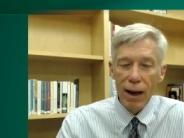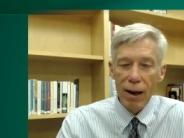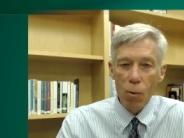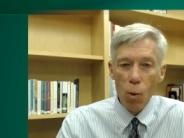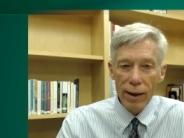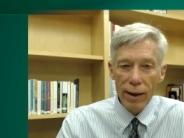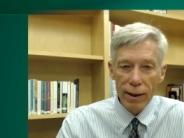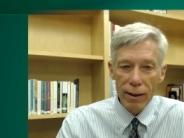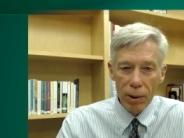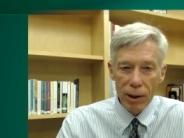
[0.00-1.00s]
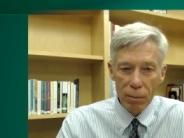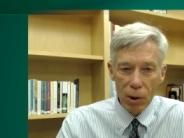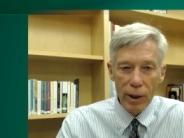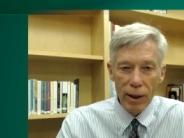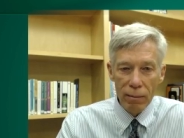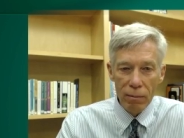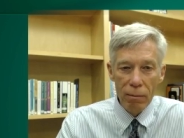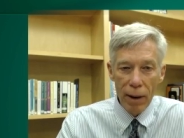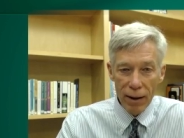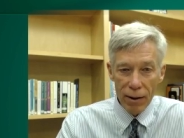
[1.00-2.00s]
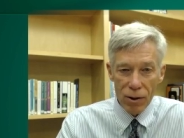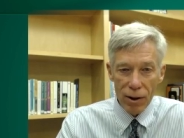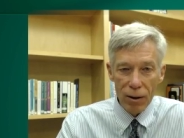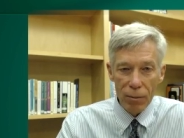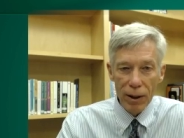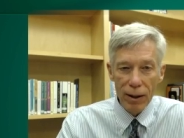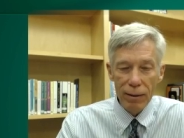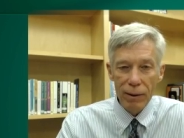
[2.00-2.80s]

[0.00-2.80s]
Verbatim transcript: how widely applicable we can make this therapy.